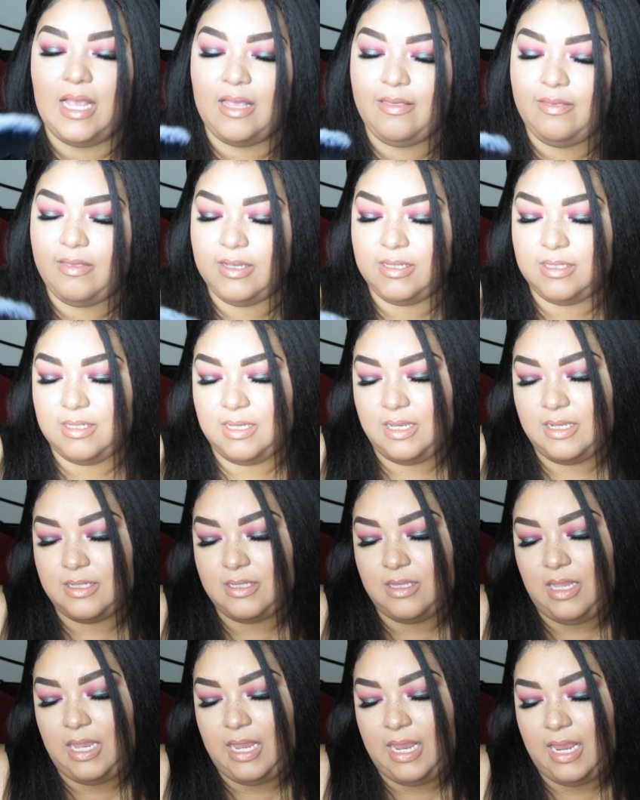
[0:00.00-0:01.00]
And this
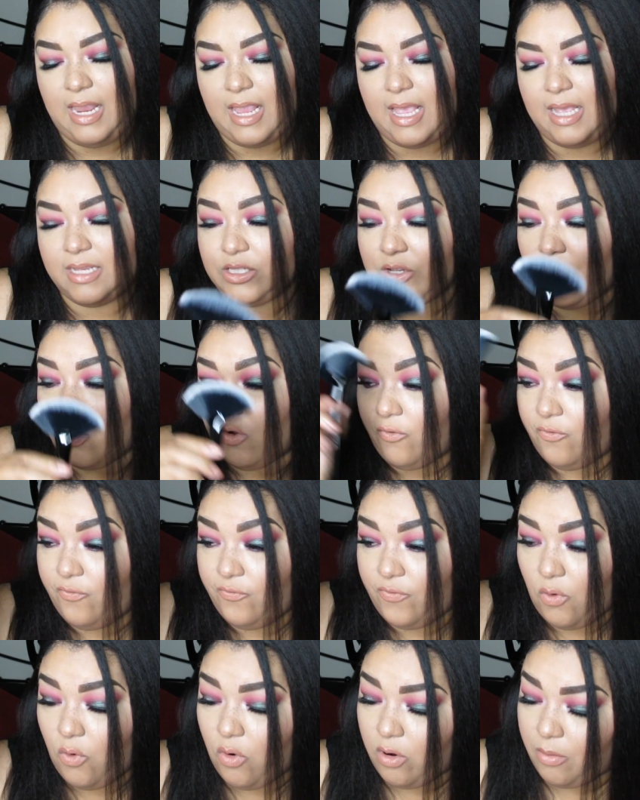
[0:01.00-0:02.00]
is the
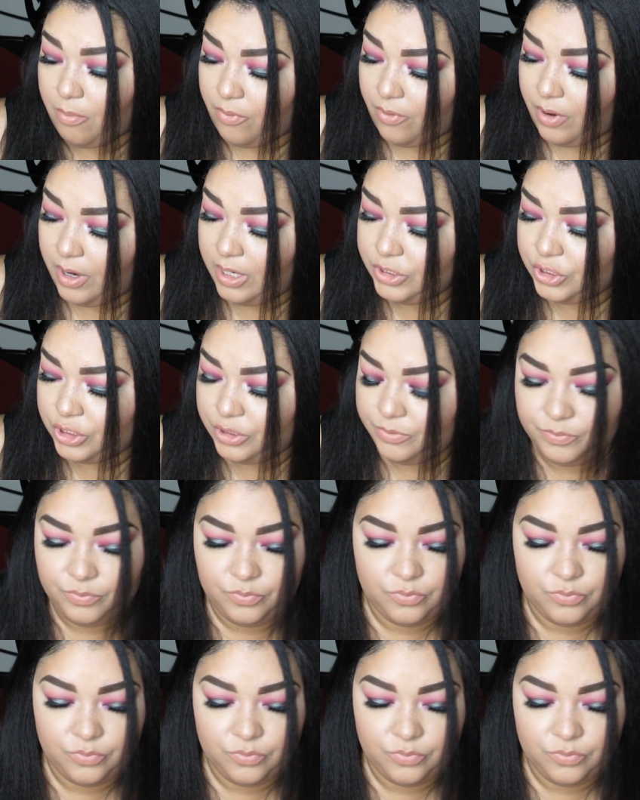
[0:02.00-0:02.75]
ES04 brush.